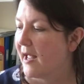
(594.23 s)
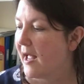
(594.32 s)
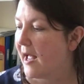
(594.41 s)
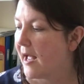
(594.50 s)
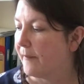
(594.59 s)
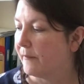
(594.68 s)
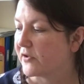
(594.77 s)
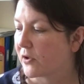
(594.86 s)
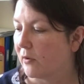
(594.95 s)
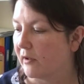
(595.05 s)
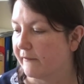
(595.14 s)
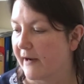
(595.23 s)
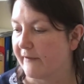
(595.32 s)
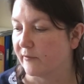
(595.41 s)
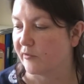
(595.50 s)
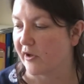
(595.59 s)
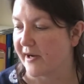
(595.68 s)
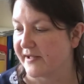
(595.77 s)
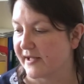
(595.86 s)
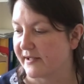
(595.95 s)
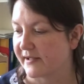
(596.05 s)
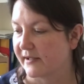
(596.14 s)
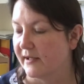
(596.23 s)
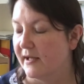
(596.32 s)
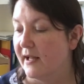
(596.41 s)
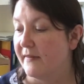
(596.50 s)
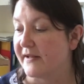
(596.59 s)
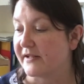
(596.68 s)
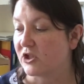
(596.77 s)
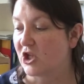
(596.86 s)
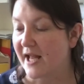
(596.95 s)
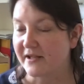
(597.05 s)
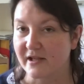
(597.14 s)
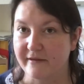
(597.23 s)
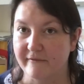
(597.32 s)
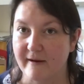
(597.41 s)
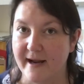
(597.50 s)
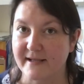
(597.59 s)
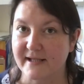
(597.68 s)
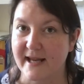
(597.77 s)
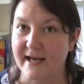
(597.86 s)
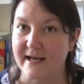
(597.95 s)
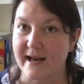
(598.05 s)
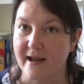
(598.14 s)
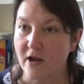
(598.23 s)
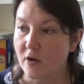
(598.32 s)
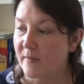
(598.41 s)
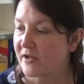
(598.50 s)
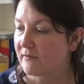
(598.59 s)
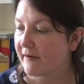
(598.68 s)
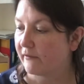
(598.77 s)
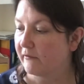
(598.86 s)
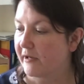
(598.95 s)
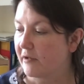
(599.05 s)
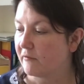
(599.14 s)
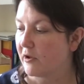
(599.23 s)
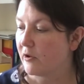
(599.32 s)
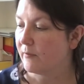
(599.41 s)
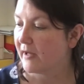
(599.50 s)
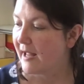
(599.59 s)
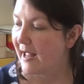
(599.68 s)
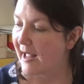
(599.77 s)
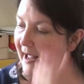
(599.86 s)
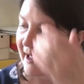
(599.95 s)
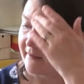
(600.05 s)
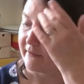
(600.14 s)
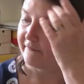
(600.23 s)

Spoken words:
to qualify for prizes. There's a chatter thread in Naomi's Ravelry group, and the